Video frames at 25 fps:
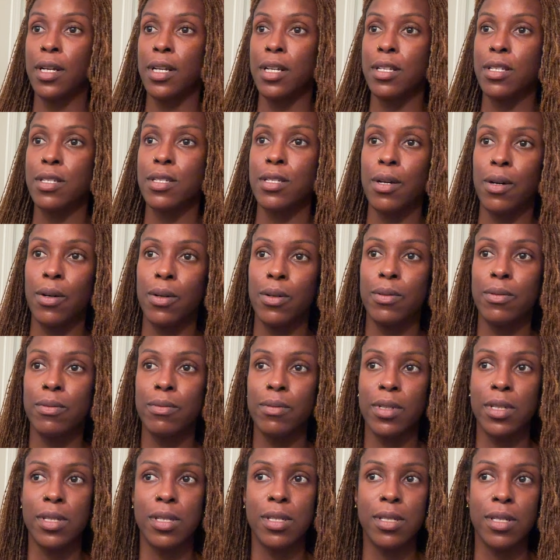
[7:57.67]
So
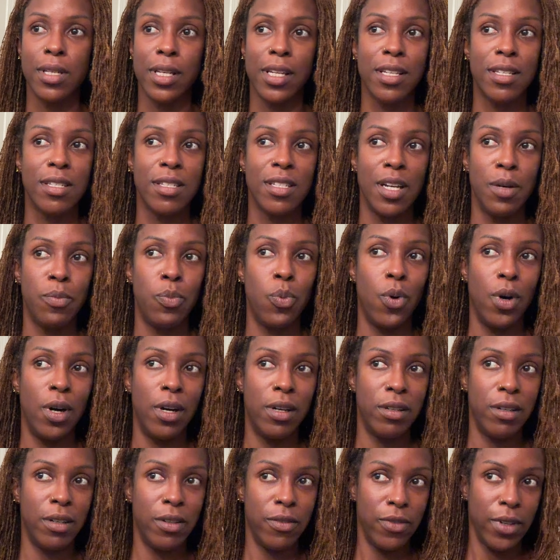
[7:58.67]
this is like step
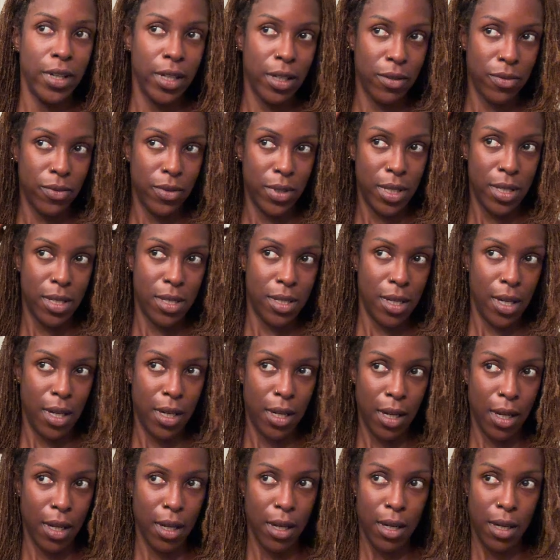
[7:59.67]
one of like
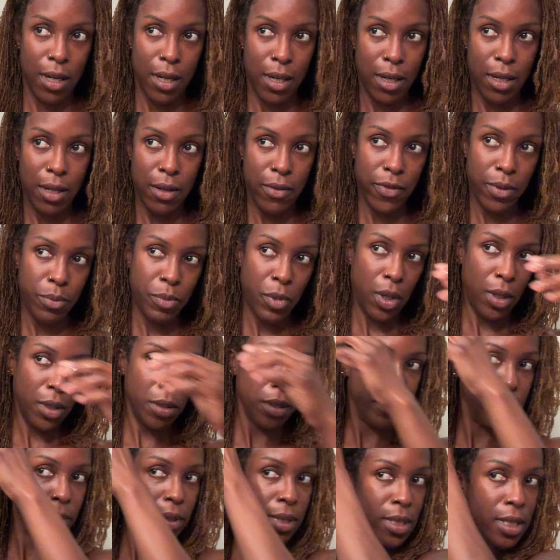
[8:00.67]
resetting from all the
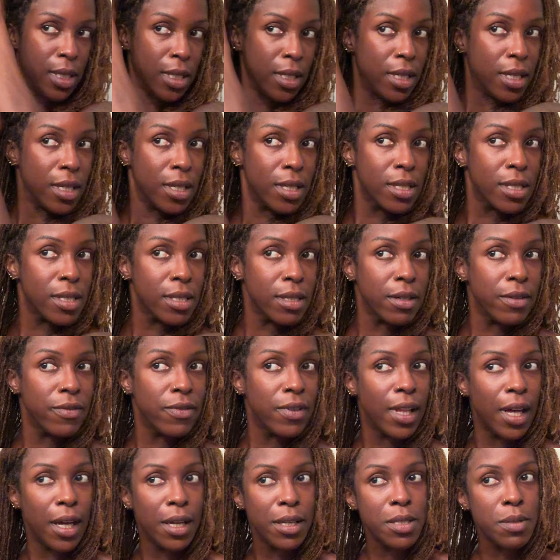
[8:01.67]
busyness of
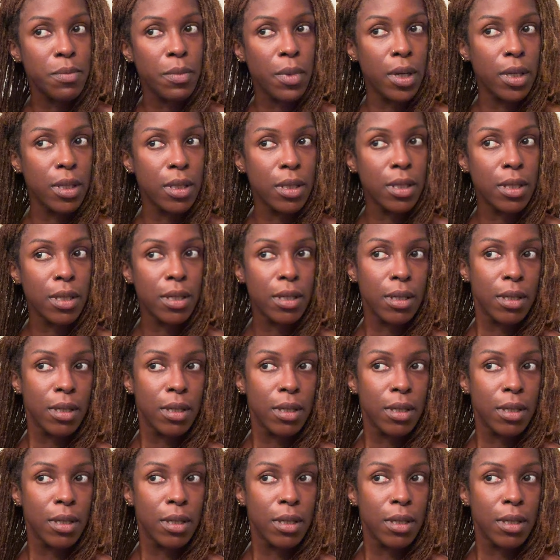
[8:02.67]
last month.